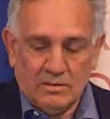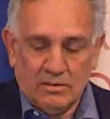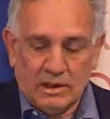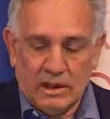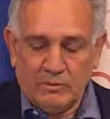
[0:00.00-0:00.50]

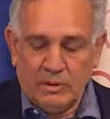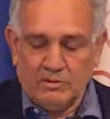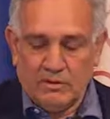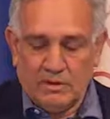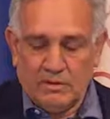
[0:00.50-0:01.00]
talk
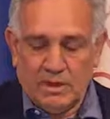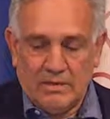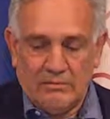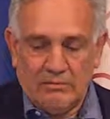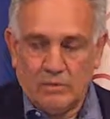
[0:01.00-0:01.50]
language
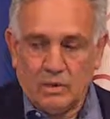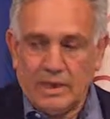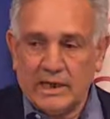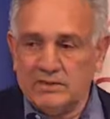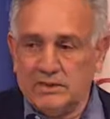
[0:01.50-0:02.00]
and what
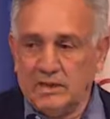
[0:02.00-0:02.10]
it actually